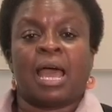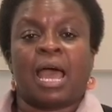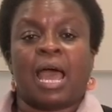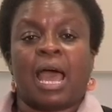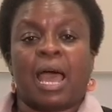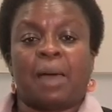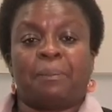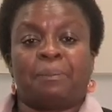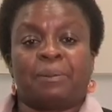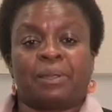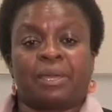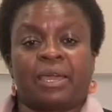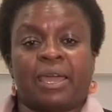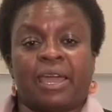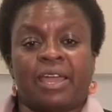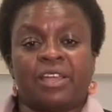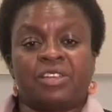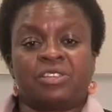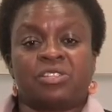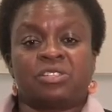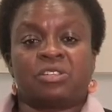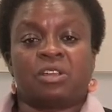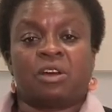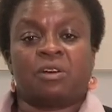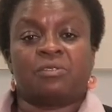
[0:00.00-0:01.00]

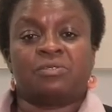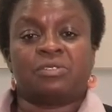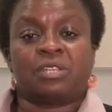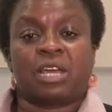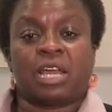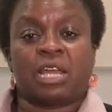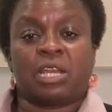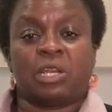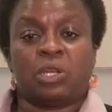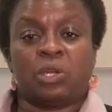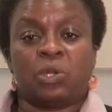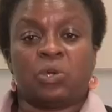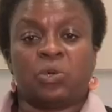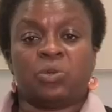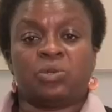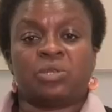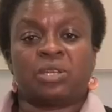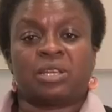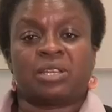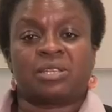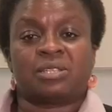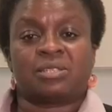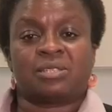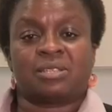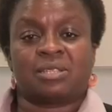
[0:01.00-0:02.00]
Application of dilute
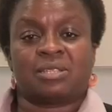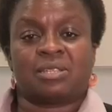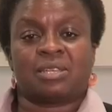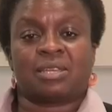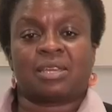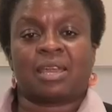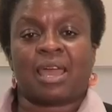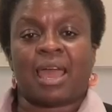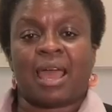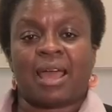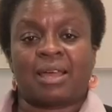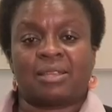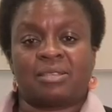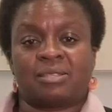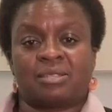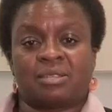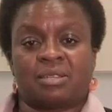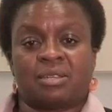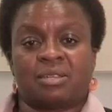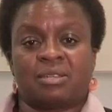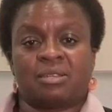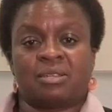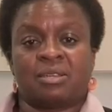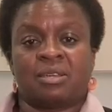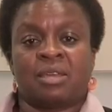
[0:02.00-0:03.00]
acetic
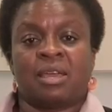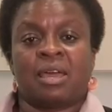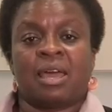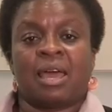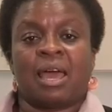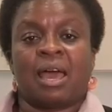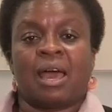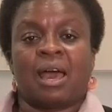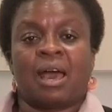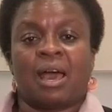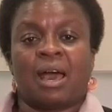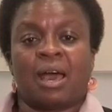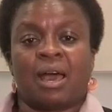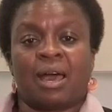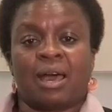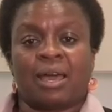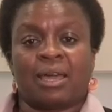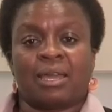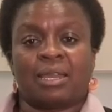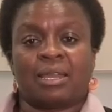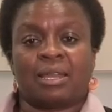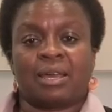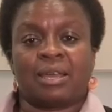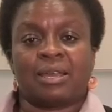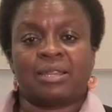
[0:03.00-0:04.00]
acid
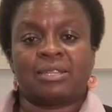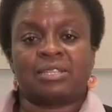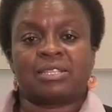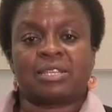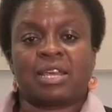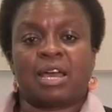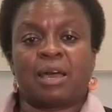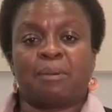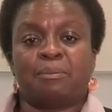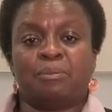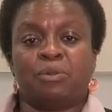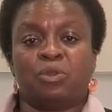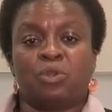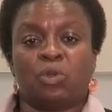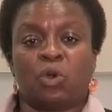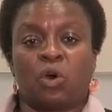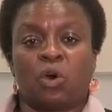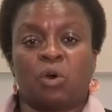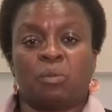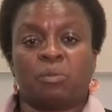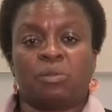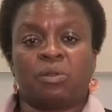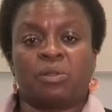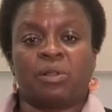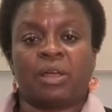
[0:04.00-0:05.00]
highlights
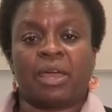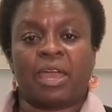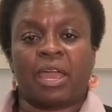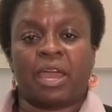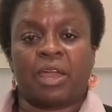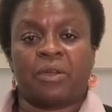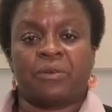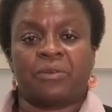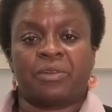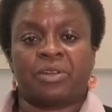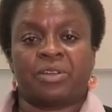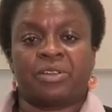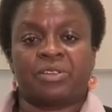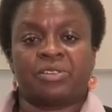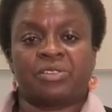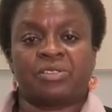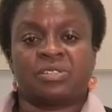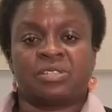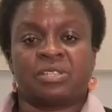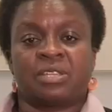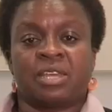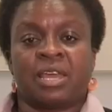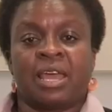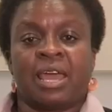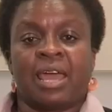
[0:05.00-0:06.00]
abnormal
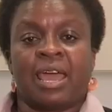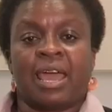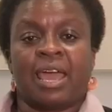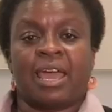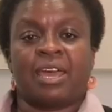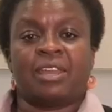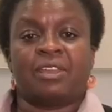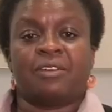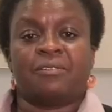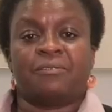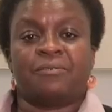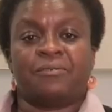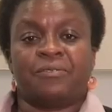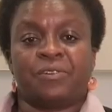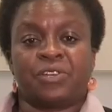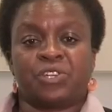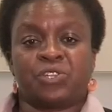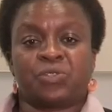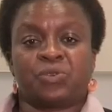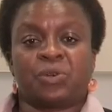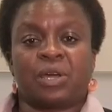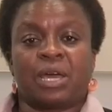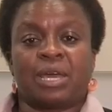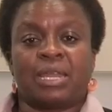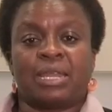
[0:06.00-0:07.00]
areas, and a
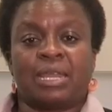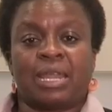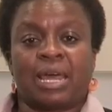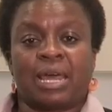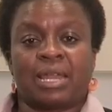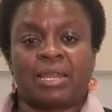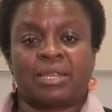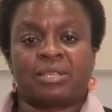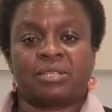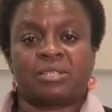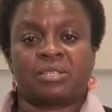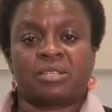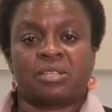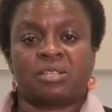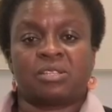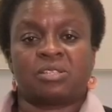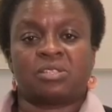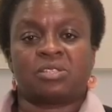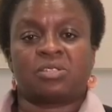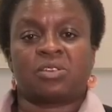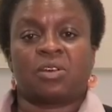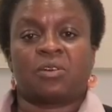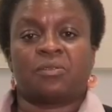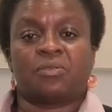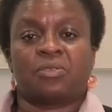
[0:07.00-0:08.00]
visual
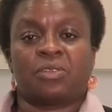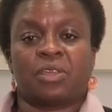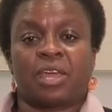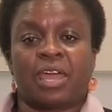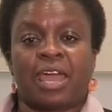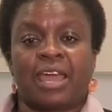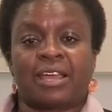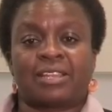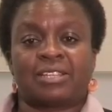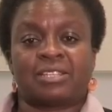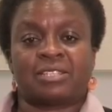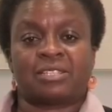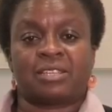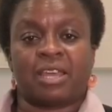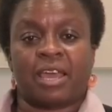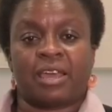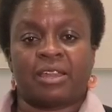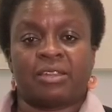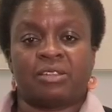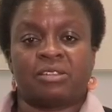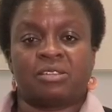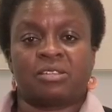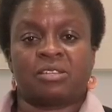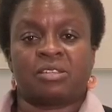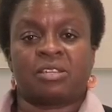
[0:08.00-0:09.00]
analysis of the
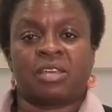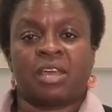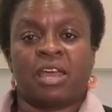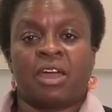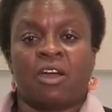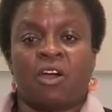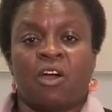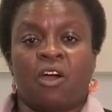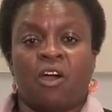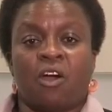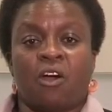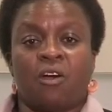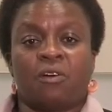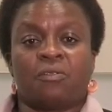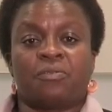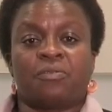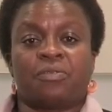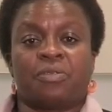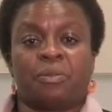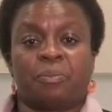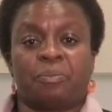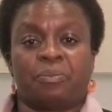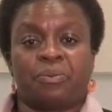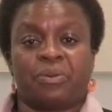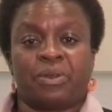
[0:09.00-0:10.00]
extent of
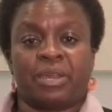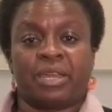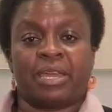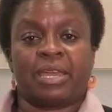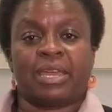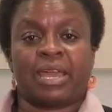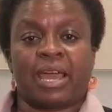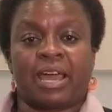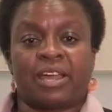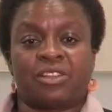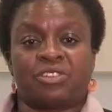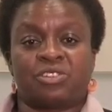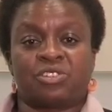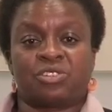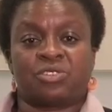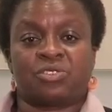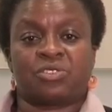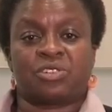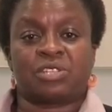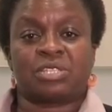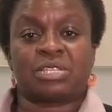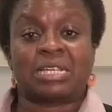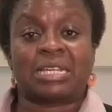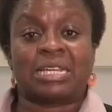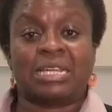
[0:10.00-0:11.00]
the
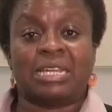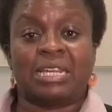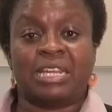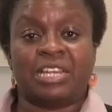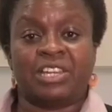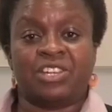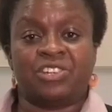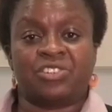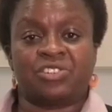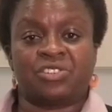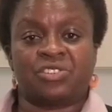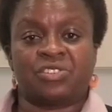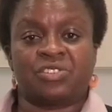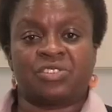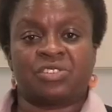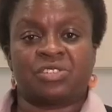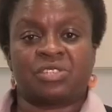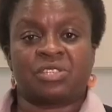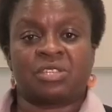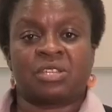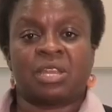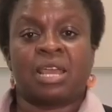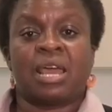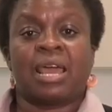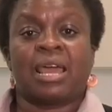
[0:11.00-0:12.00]
precancerous
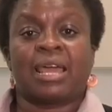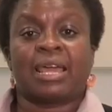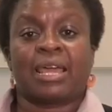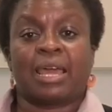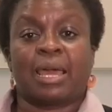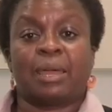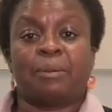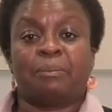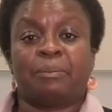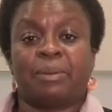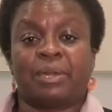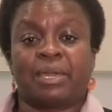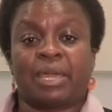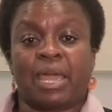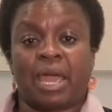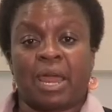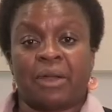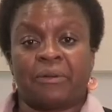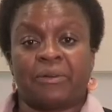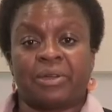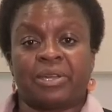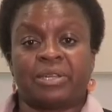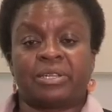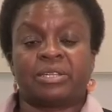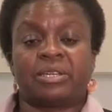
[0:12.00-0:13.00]
lesions can be
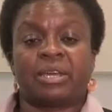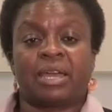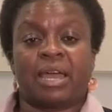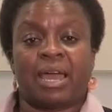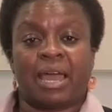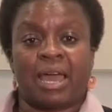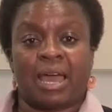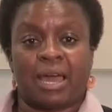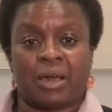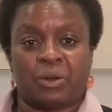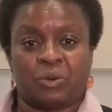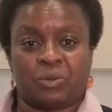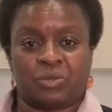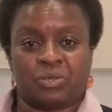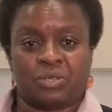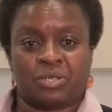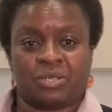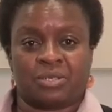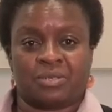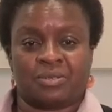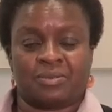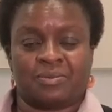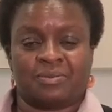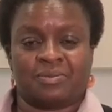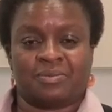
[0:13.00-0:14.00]
carried out.